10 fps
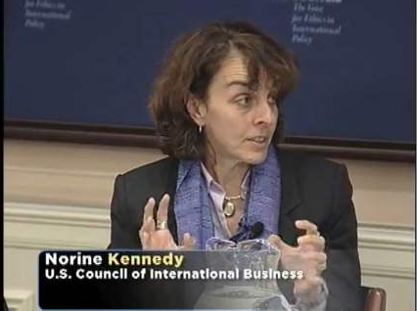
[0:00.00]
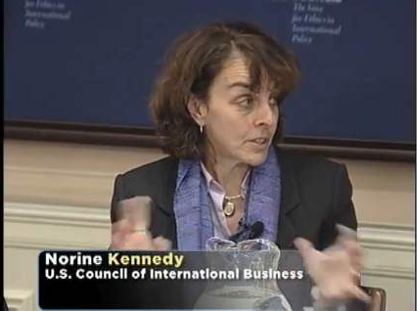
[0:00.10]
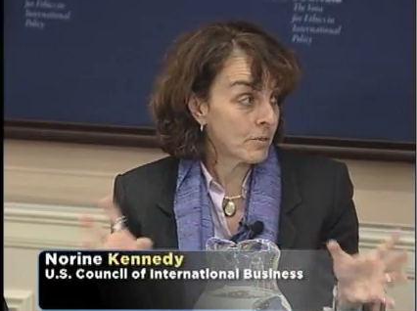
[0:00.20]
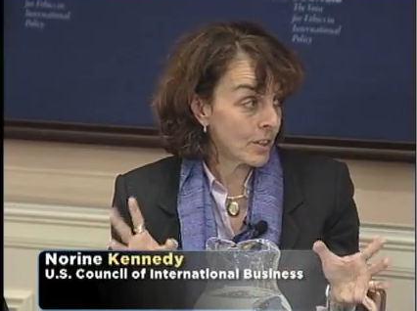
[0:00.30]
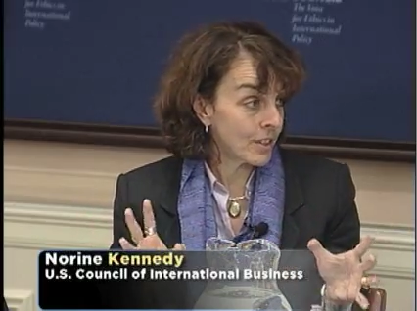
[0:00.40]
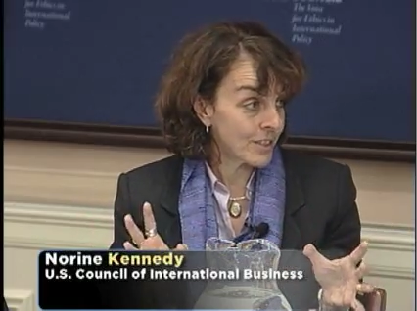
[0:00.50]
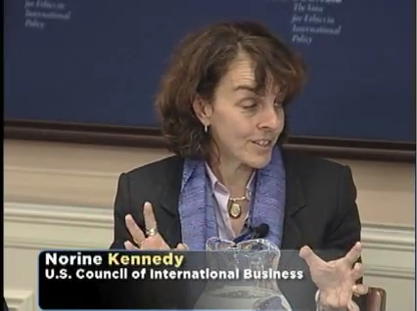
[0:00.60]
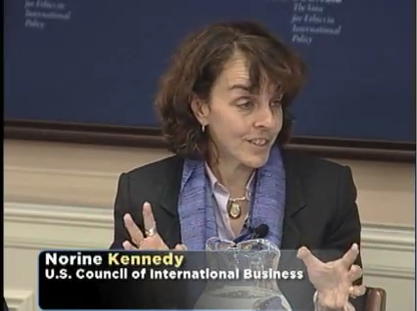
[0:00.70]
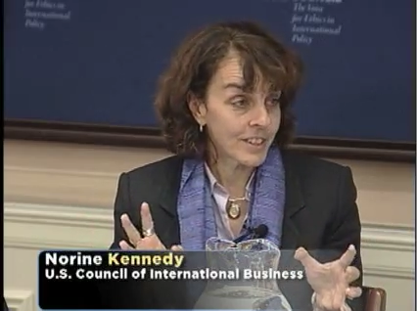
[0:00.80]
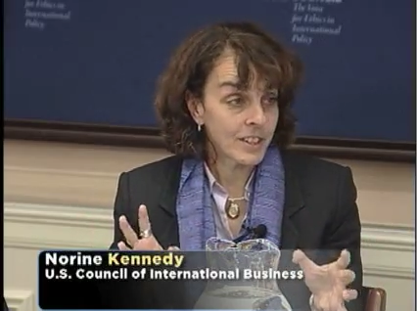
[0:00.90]

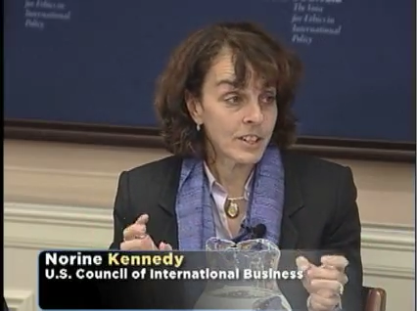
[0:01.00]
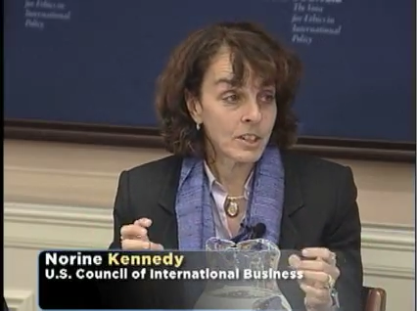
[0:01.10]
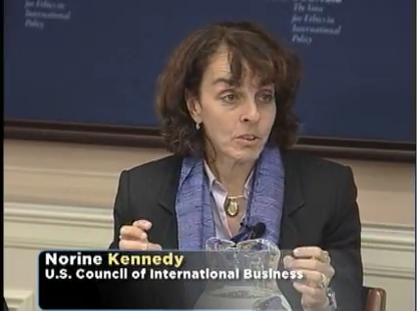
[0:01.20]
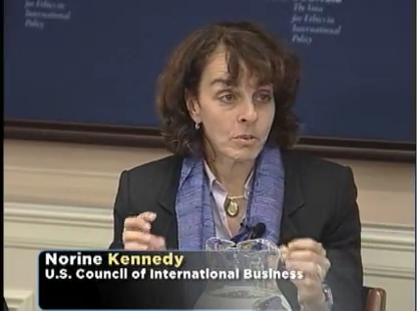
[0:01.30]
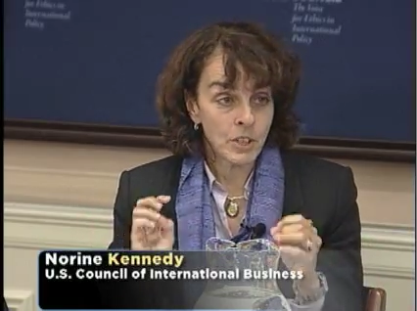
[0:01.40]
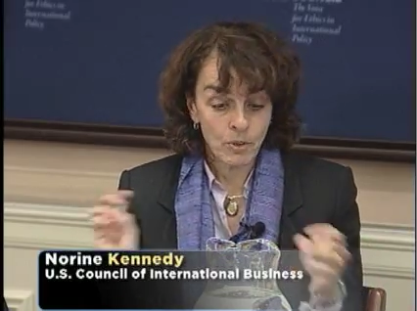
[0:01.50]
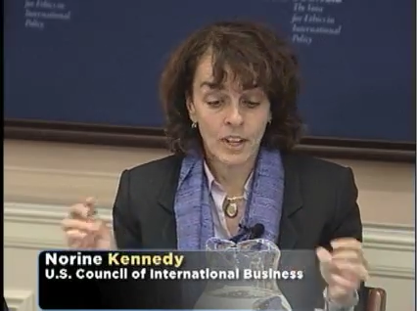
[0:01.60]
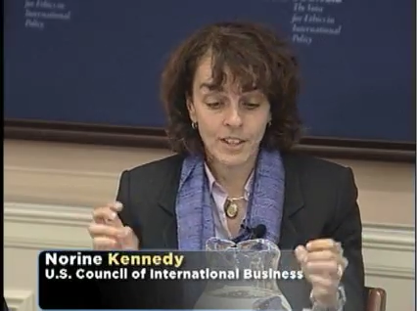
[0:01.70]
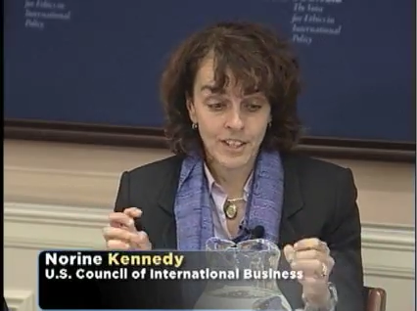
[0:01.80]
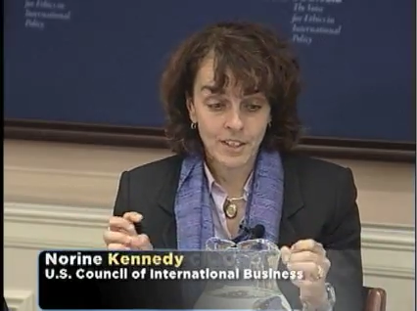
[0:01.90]
difficult, what you
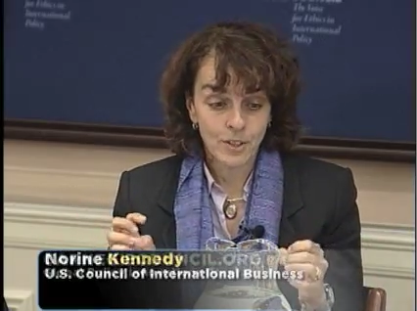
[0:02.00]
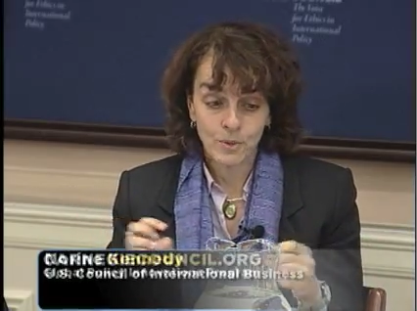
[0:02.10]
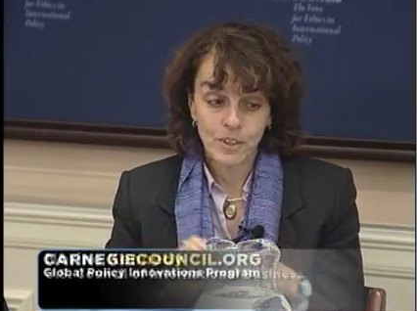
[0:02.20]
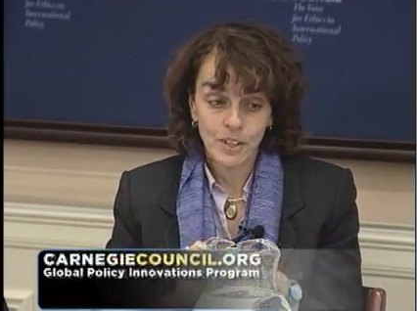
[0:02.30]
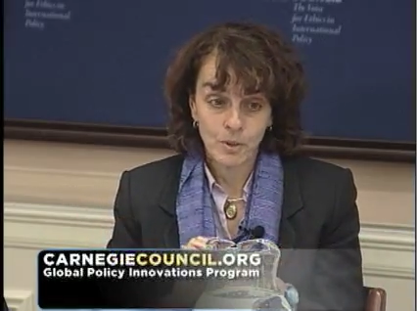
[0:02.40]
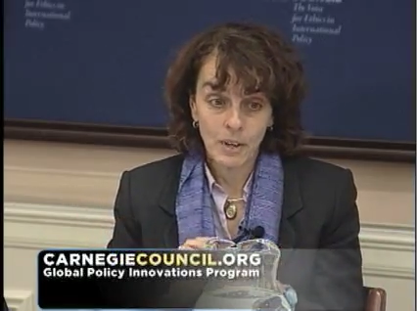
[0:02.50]
guys can do in the